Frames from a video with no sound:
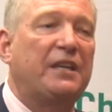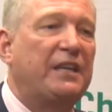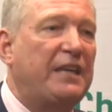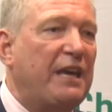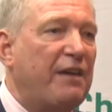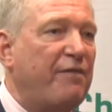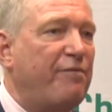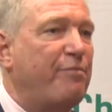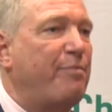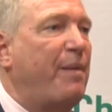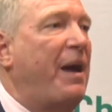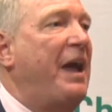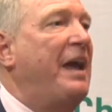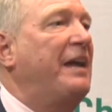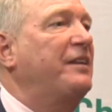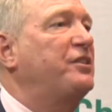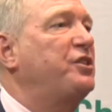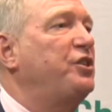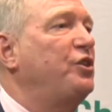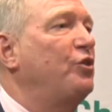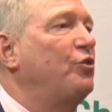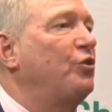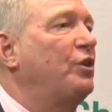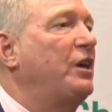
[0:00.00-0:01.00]
give back
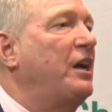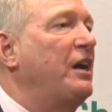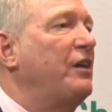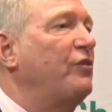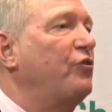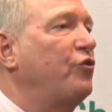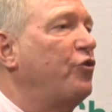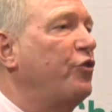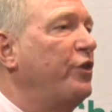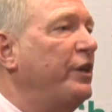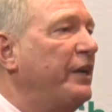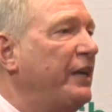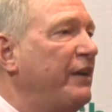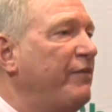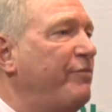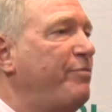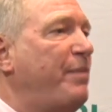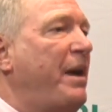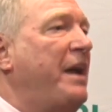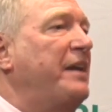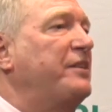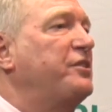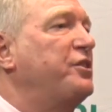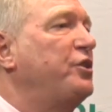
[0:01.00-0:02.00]
to your country, give
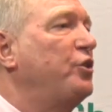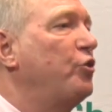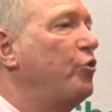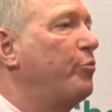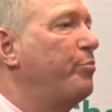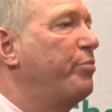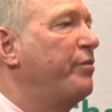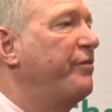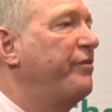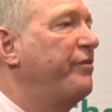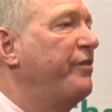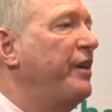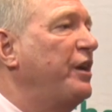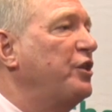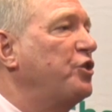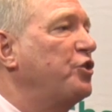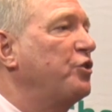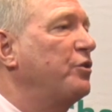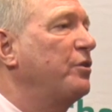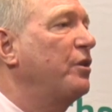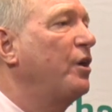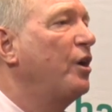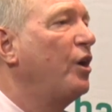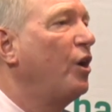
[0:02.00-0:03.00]
back to your
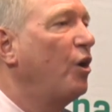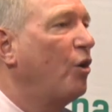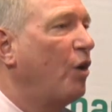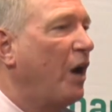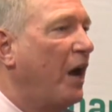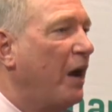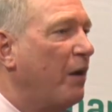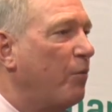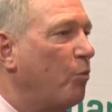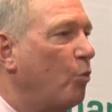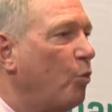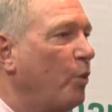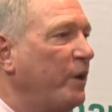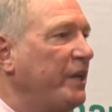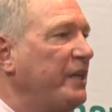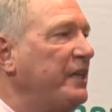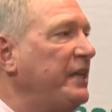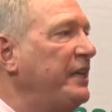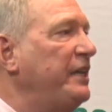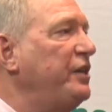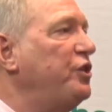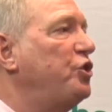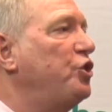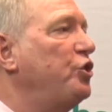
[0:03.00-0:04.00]
profession. We
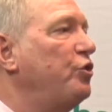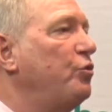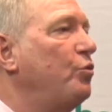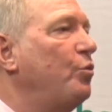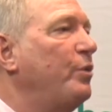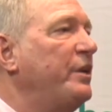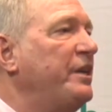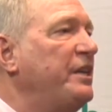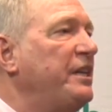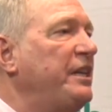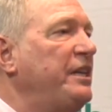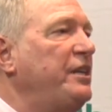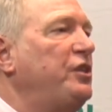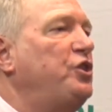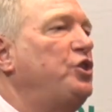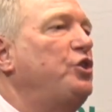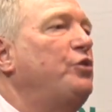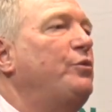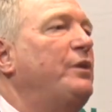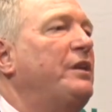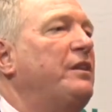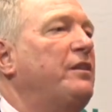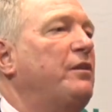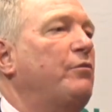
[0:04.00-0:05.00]
need you
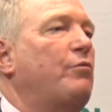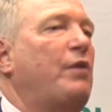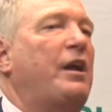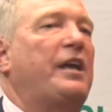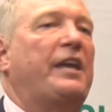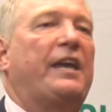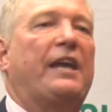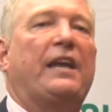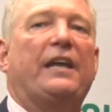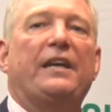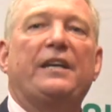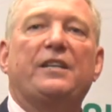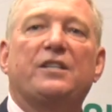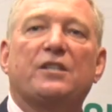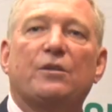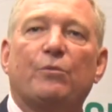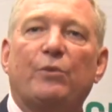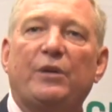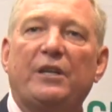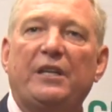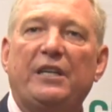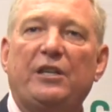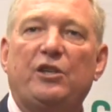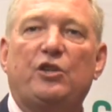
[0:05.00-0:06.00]
in the regulator,
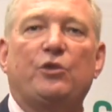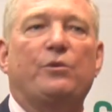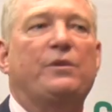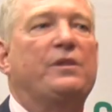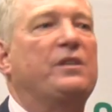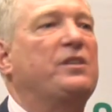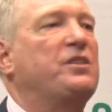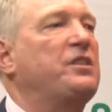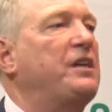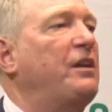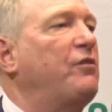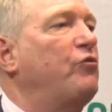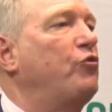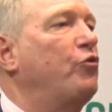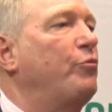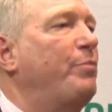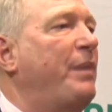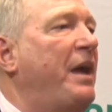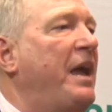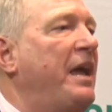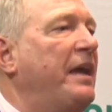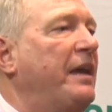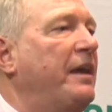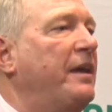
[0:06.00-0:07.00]
we need you in the central
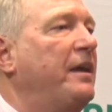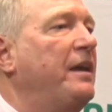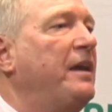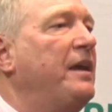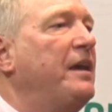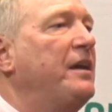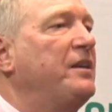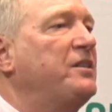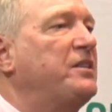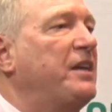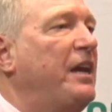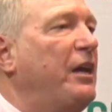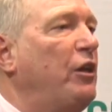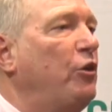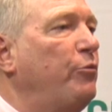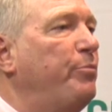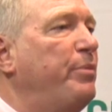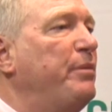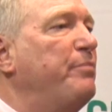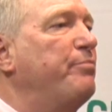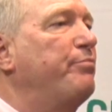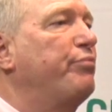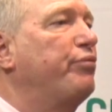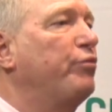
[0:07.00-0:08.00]
bank to help
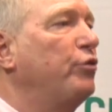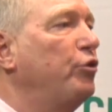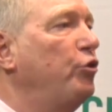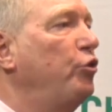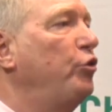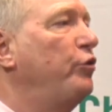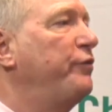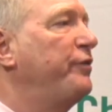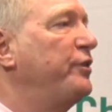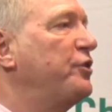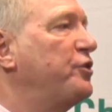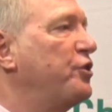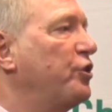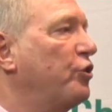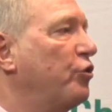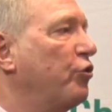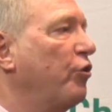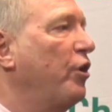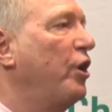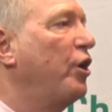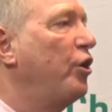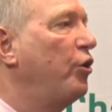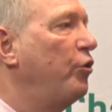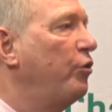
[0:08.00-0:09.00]
improve and to
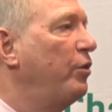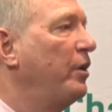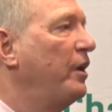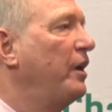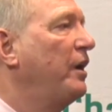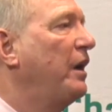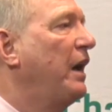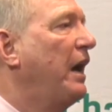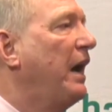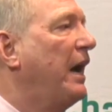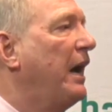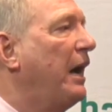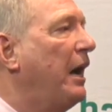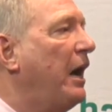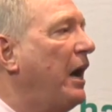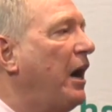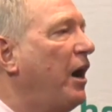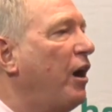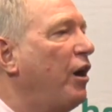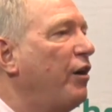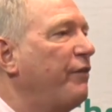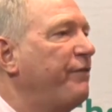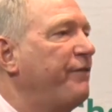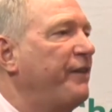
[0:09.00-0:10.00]
grow
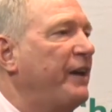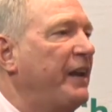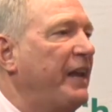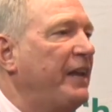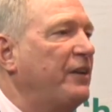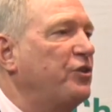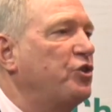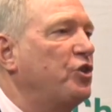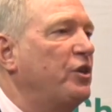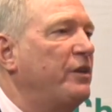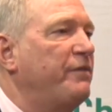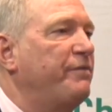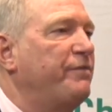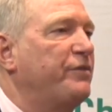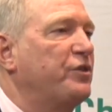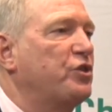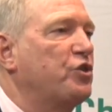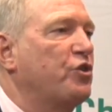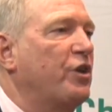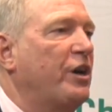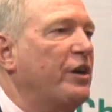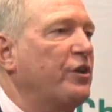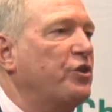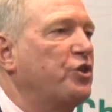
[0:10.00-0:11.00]
our financial
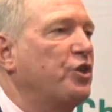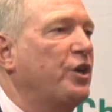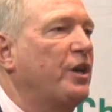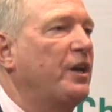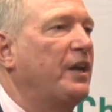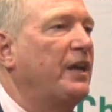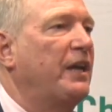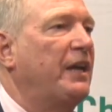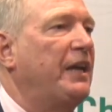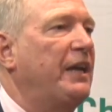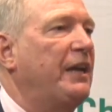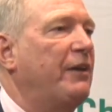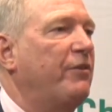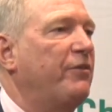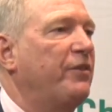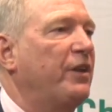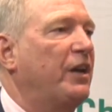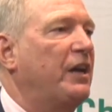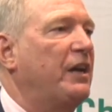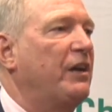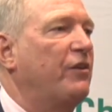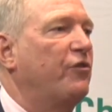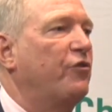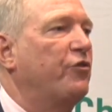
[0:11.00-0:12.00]
infrastructure here in the
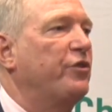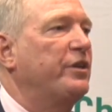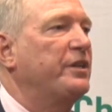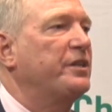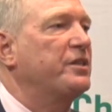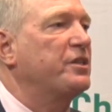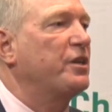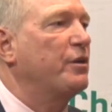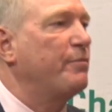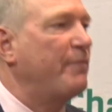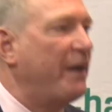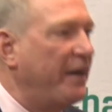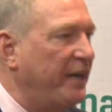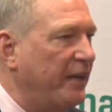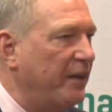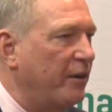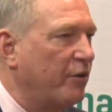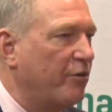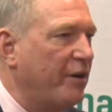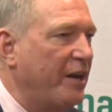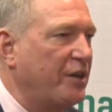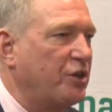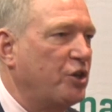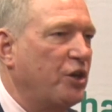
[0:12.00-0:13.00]
country. So many
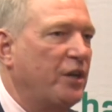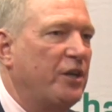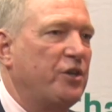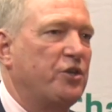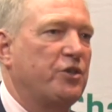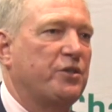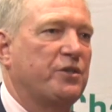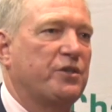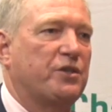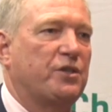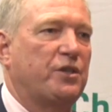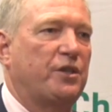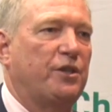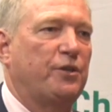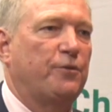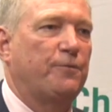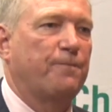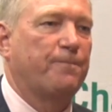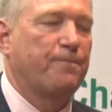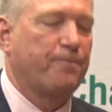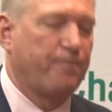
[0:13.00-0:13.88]
congratulations to you.